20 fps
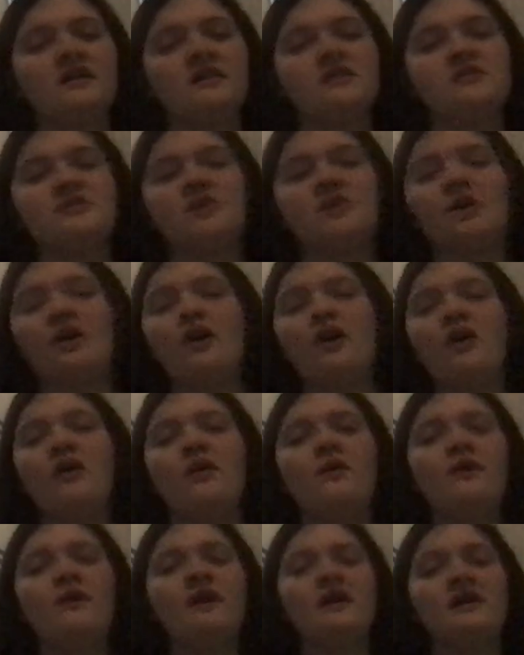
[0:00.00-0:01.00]
show
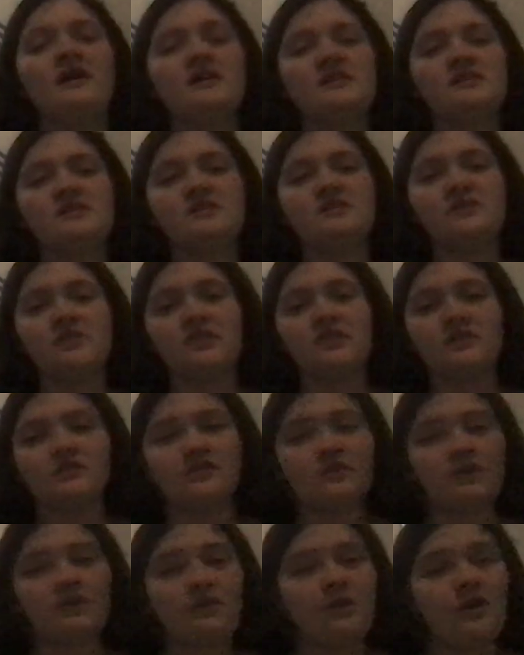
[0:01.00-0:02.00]
us your
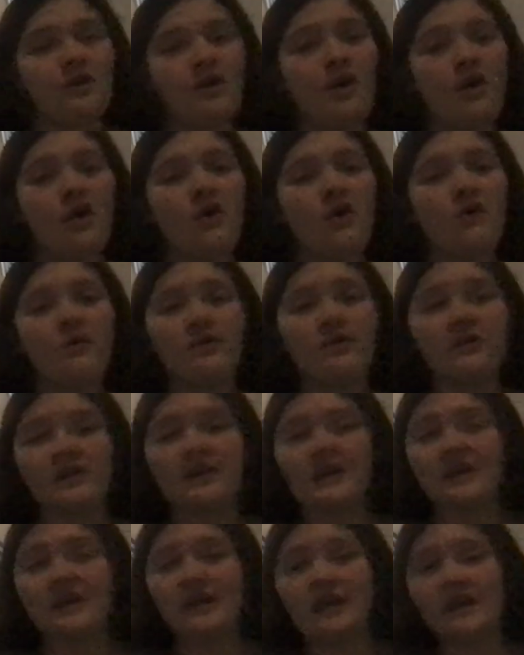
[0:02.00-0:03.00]

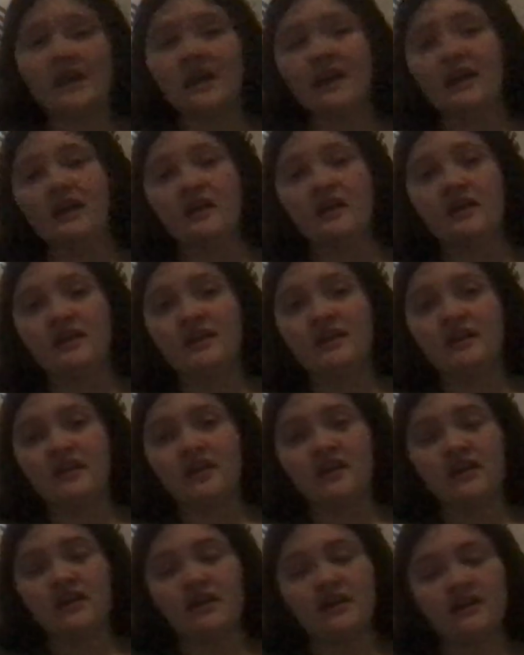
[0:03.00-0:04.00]
glory.
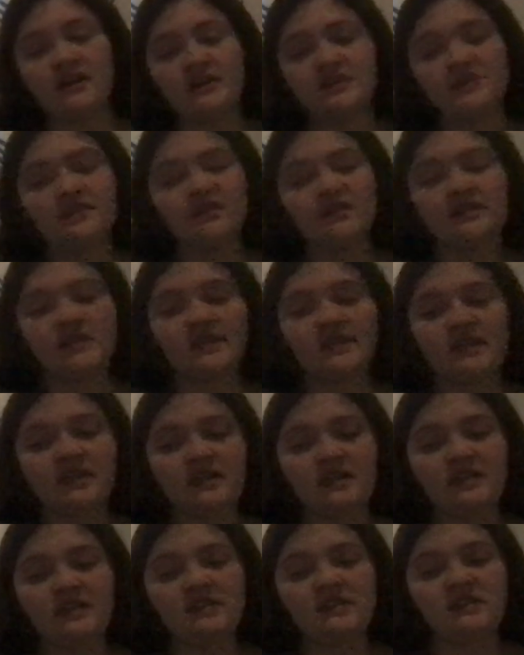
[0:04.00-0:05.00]
Wonder
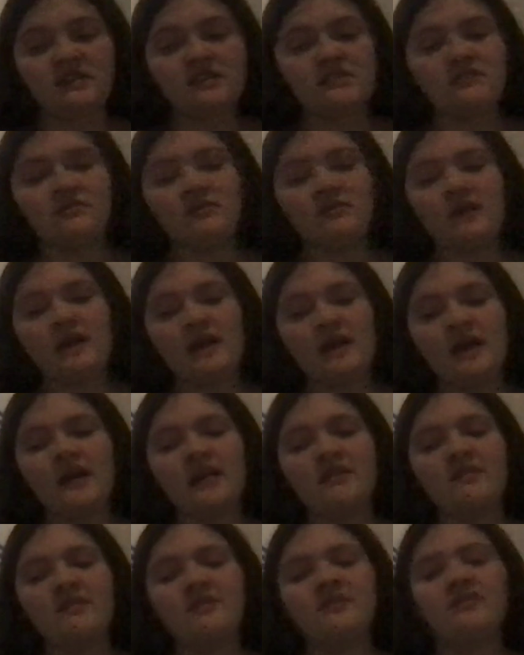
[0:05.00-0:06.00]
and
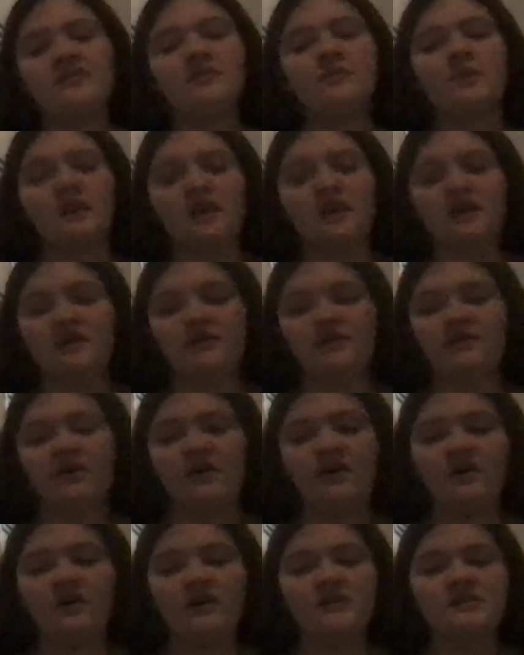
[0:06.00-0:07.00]
surrender we fall.